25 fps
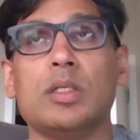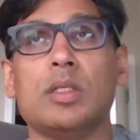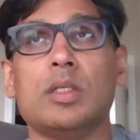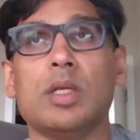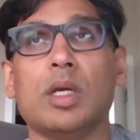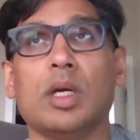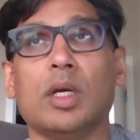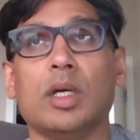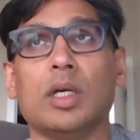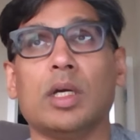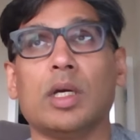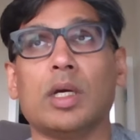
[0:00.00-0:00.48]

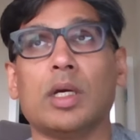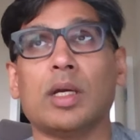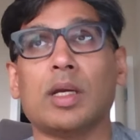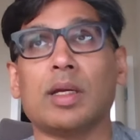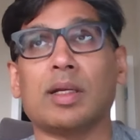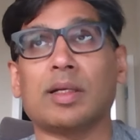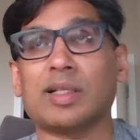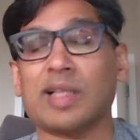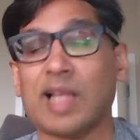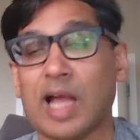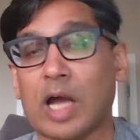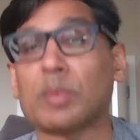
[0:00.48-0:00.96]
uh,
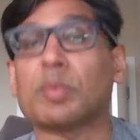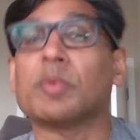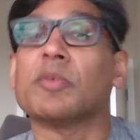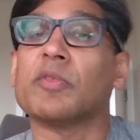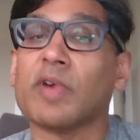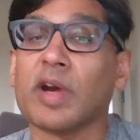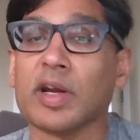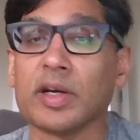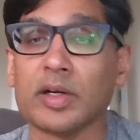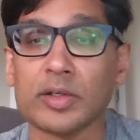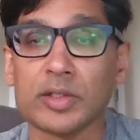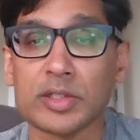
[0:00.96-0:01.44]
cloud
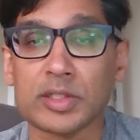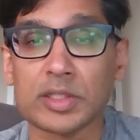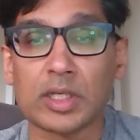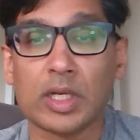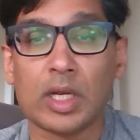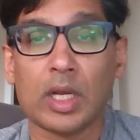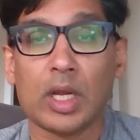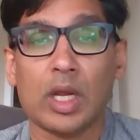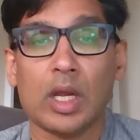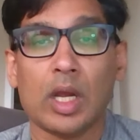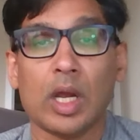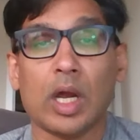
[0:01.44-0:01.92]
providers.
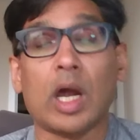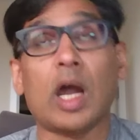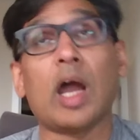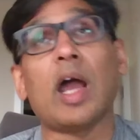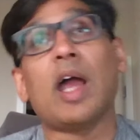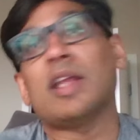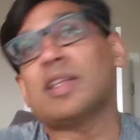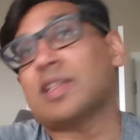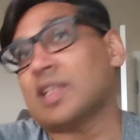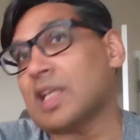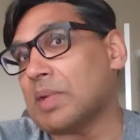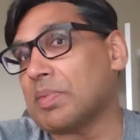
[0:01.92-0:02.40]

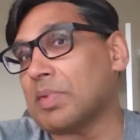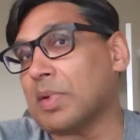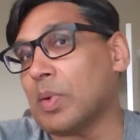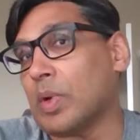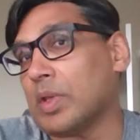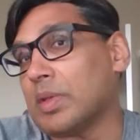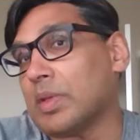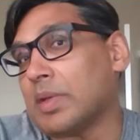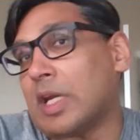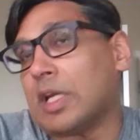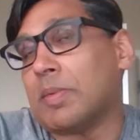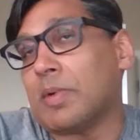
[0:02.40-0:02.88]
Uh, same thing
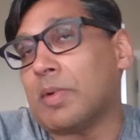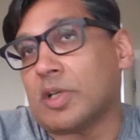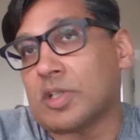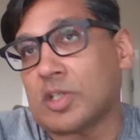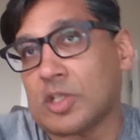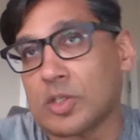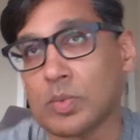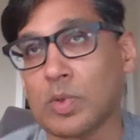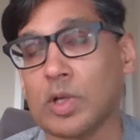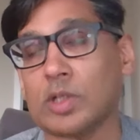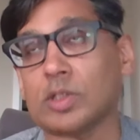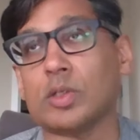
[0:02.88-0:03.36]
with Databricks
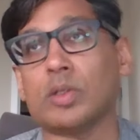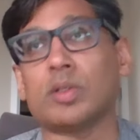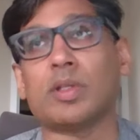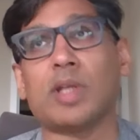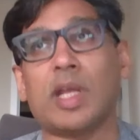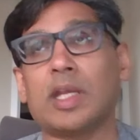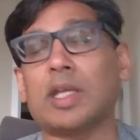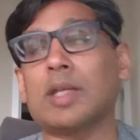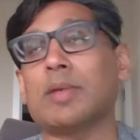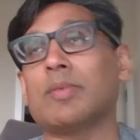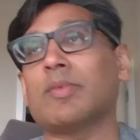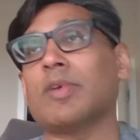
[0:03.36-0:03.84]
as well too.
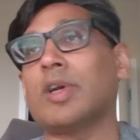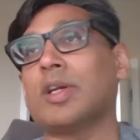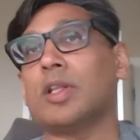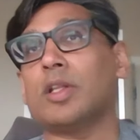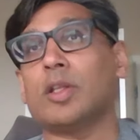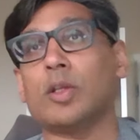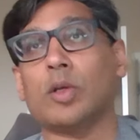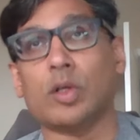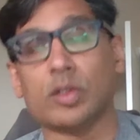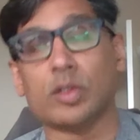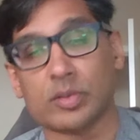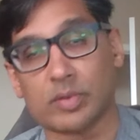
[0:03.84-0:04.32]
They can run
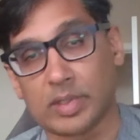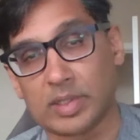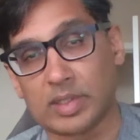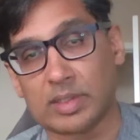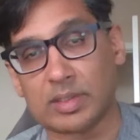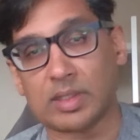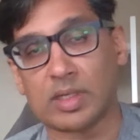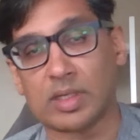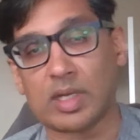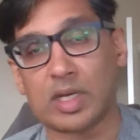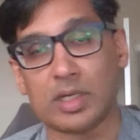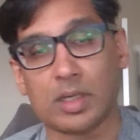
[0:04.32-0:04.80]
into all three
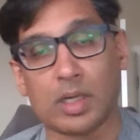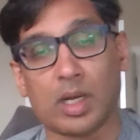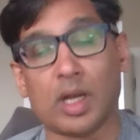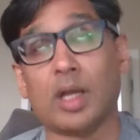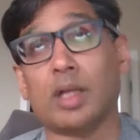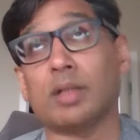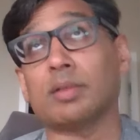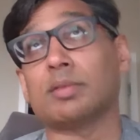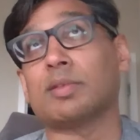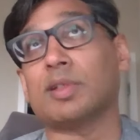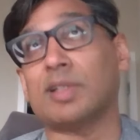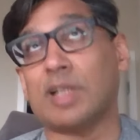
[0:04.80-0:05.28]
data,
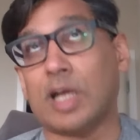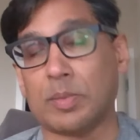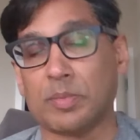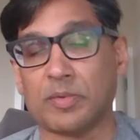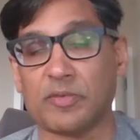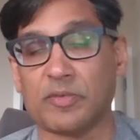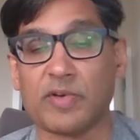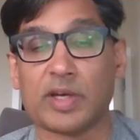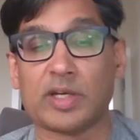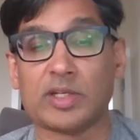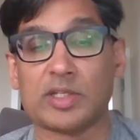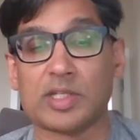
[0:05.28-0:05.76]
uh, cloud
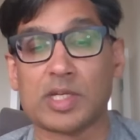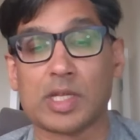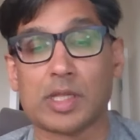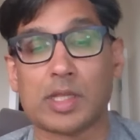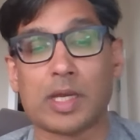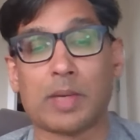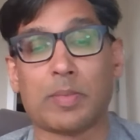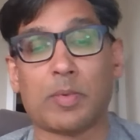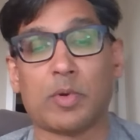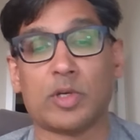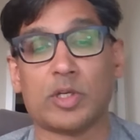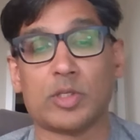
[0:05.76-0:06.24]
providers at
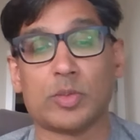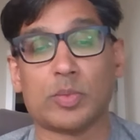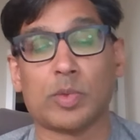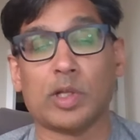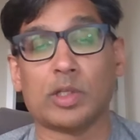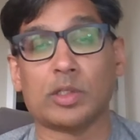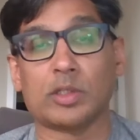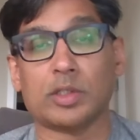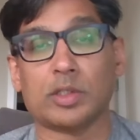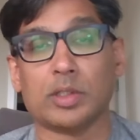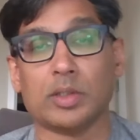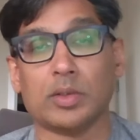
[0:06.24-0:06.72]
that point as
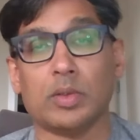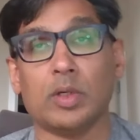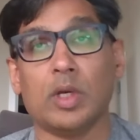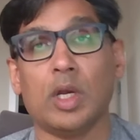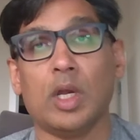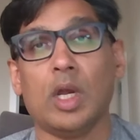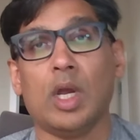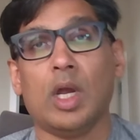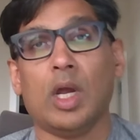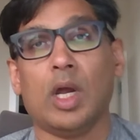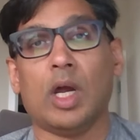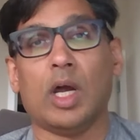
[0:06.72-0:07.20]
well too.
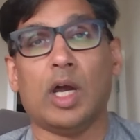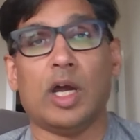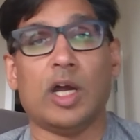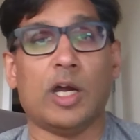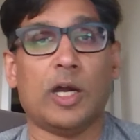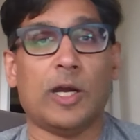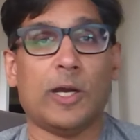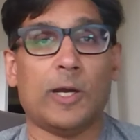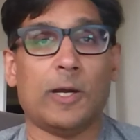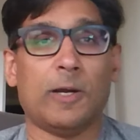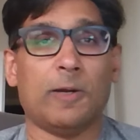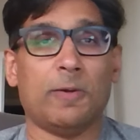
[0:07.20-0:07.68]

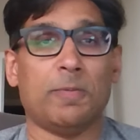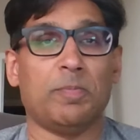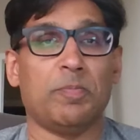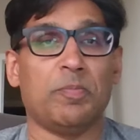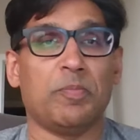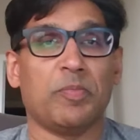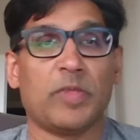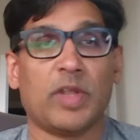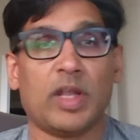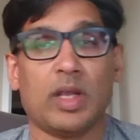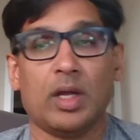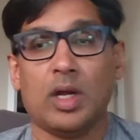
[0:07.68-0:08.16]
Um,
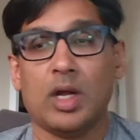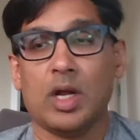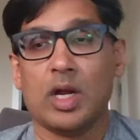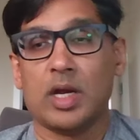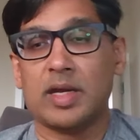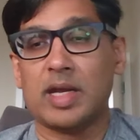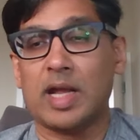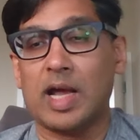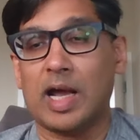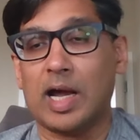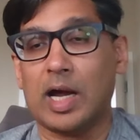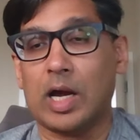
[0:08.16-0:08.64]

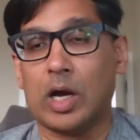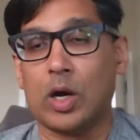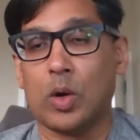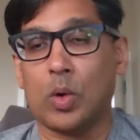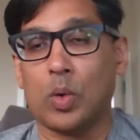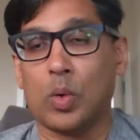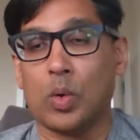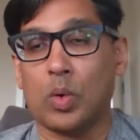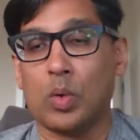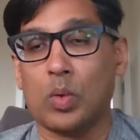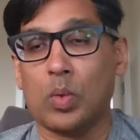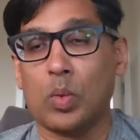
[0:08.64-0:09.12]

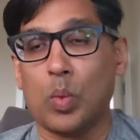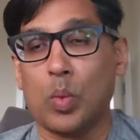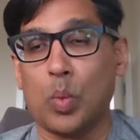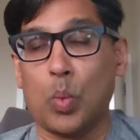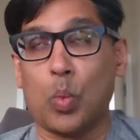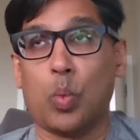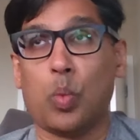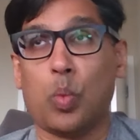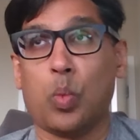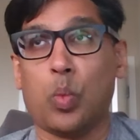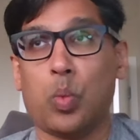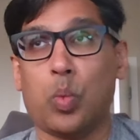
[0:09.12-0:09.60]
now,
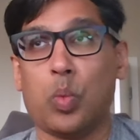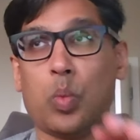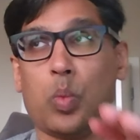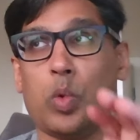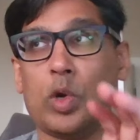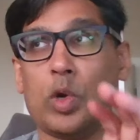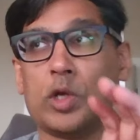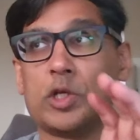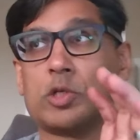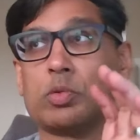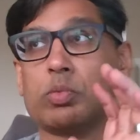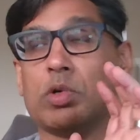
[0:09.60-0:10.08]

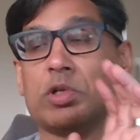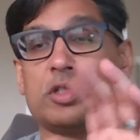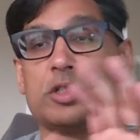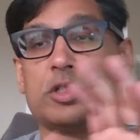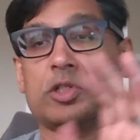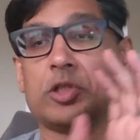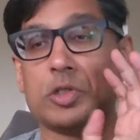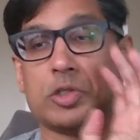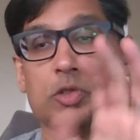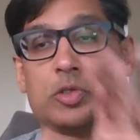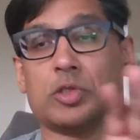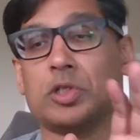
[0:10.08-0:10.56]
which one
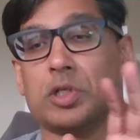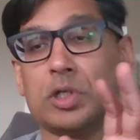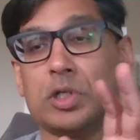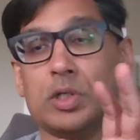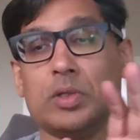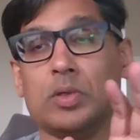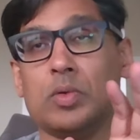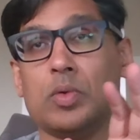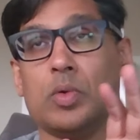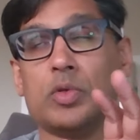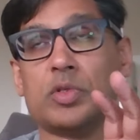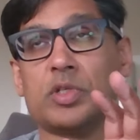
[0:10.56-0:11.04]
should you
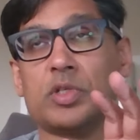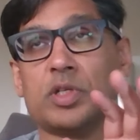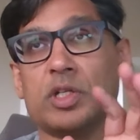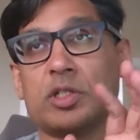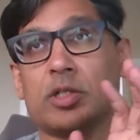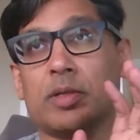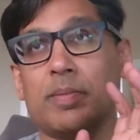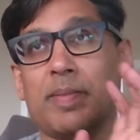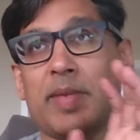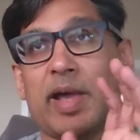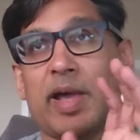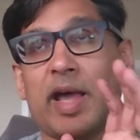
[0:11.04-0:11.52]
choose?
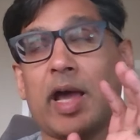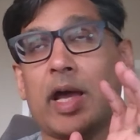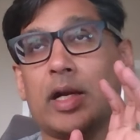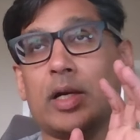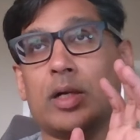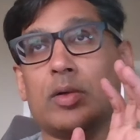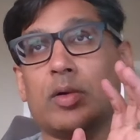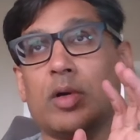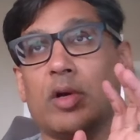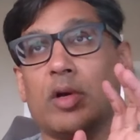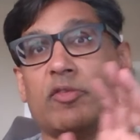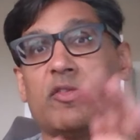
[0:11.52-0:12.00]
It's a
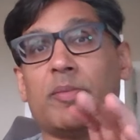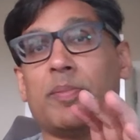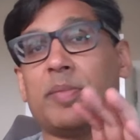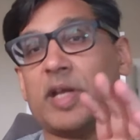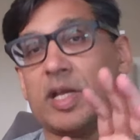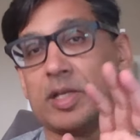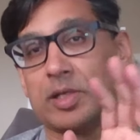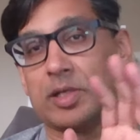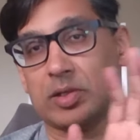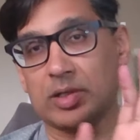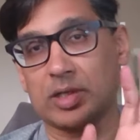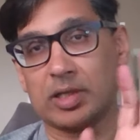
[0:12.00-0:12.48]
matter of
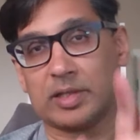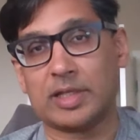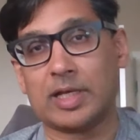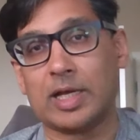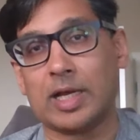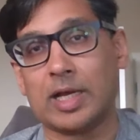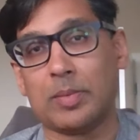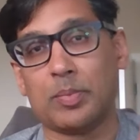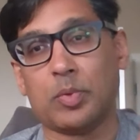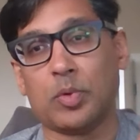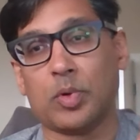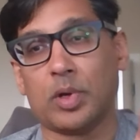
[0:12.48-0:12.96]
opinion at
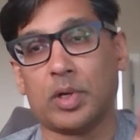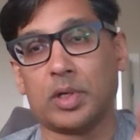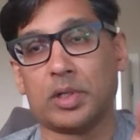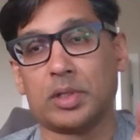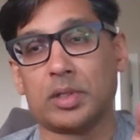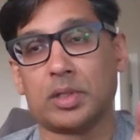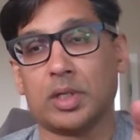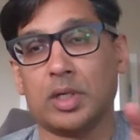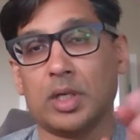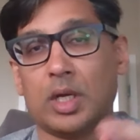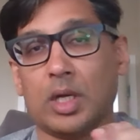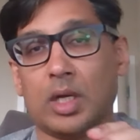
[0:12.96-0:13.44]
that
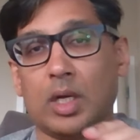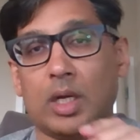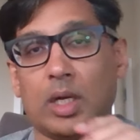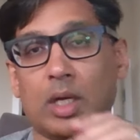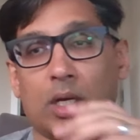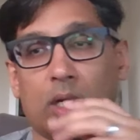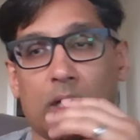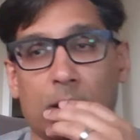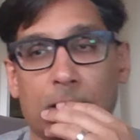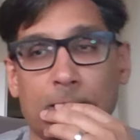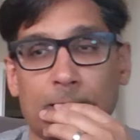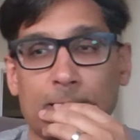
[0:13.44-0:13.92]
point.
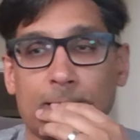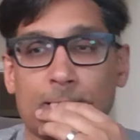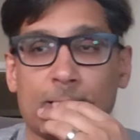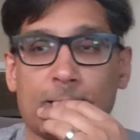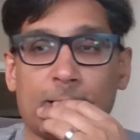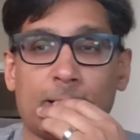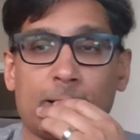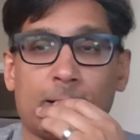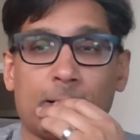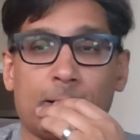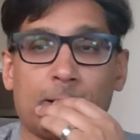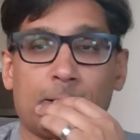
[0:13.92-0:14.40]

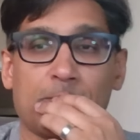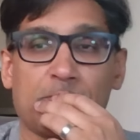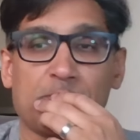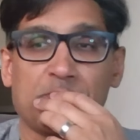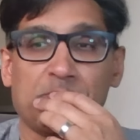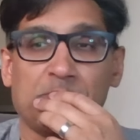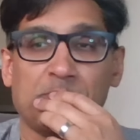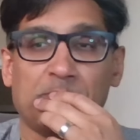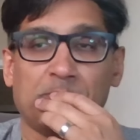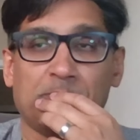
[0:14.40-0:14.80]
Um,